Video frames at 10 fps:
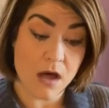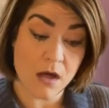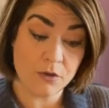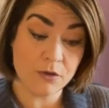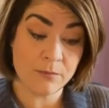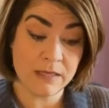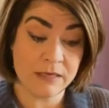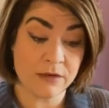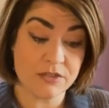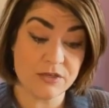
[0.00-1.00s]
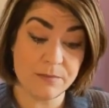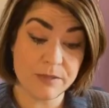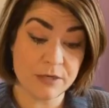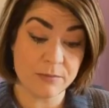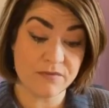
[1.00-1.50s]
All your men are to
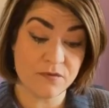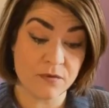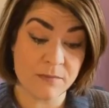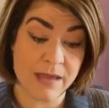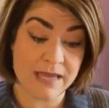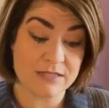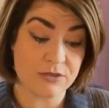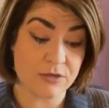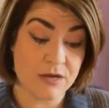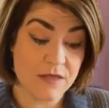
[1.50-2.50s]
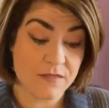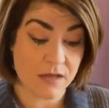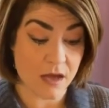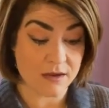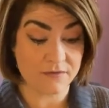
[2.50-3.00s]
appear before the Master, the
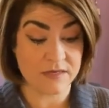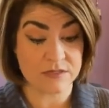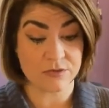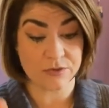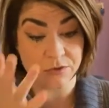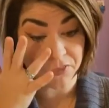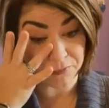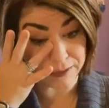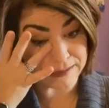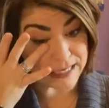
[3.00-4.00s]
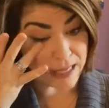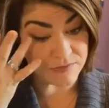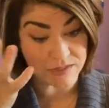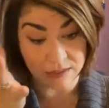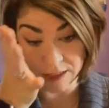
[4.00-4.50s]
God of Israel, three
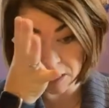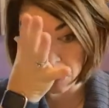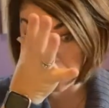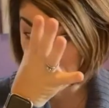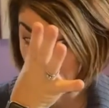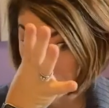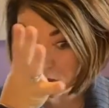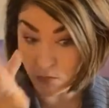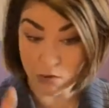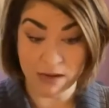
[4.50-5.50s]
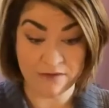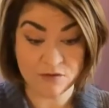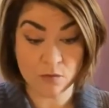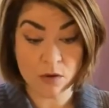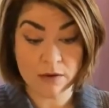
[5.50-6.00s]
times a year. You won't have
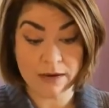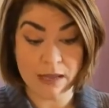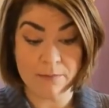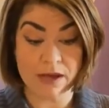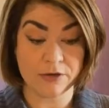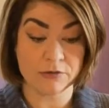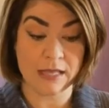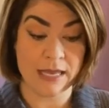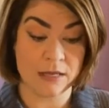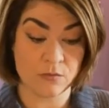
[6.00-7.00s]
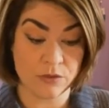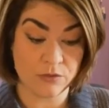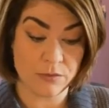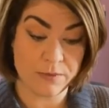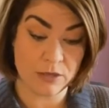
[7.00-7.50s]
to worry about your land when
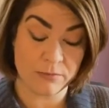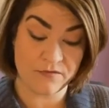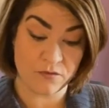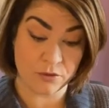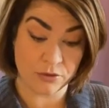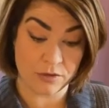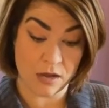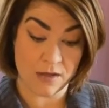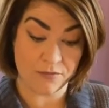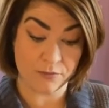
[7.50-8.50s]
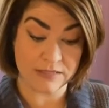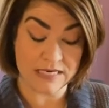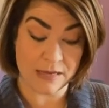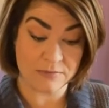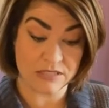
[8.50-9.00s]
you appear before your God three
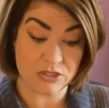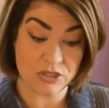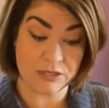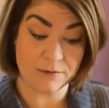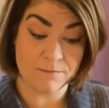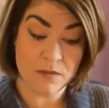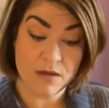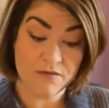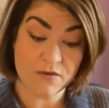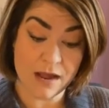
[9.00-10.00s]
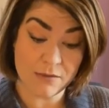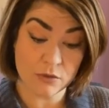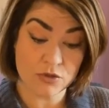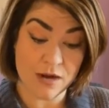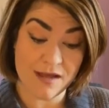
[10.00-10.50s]
times each year, for I
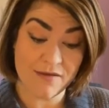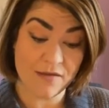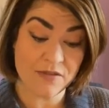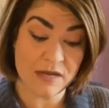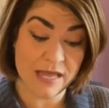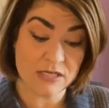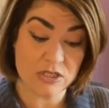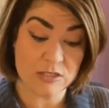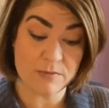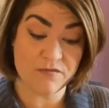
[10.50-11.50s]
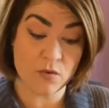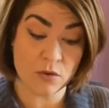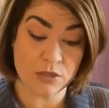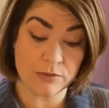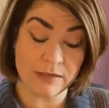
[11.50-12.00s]
will drive out the nations
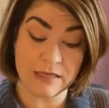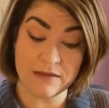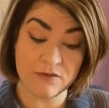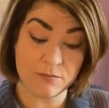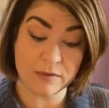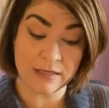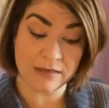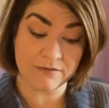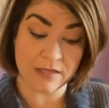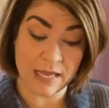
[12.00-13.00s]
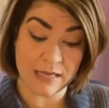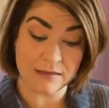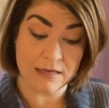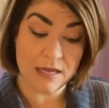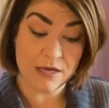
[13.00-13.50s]
before you and give you plenty of
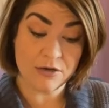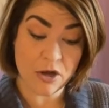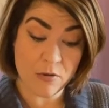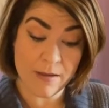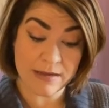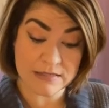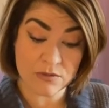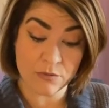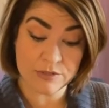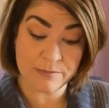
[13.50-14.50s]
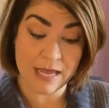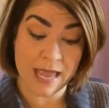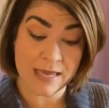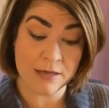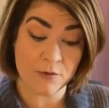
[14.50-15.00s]
land. Nobody's going to be
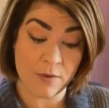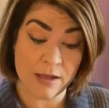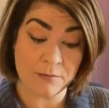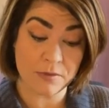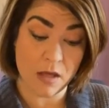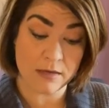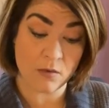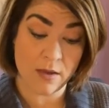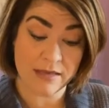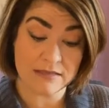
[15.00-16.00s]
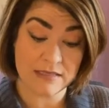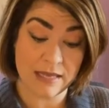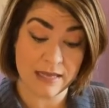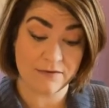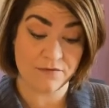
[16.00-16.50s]
hanging around plotting ways to
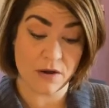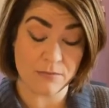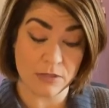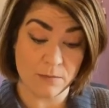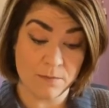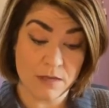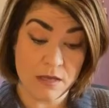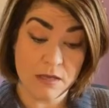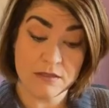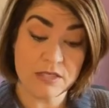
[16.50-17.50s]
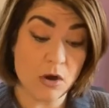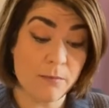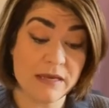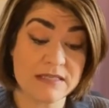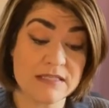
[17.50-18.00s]
get it from you.
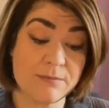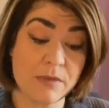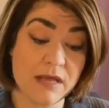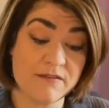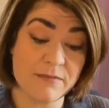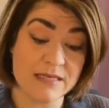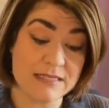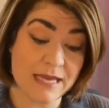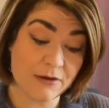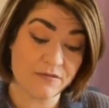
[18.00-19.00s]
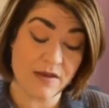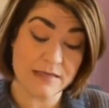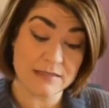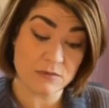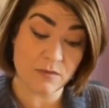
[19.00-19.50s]
Don't mix the blood of my
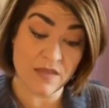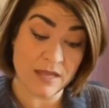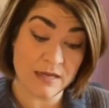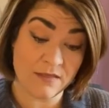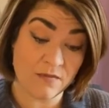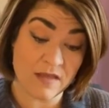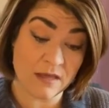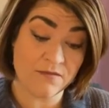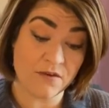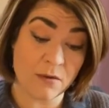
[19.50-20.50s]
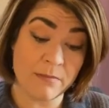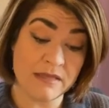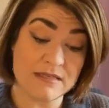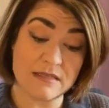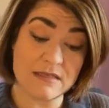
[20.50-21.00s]
sacrifices with anything
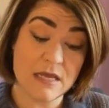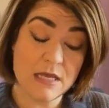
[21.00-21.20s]
fermented.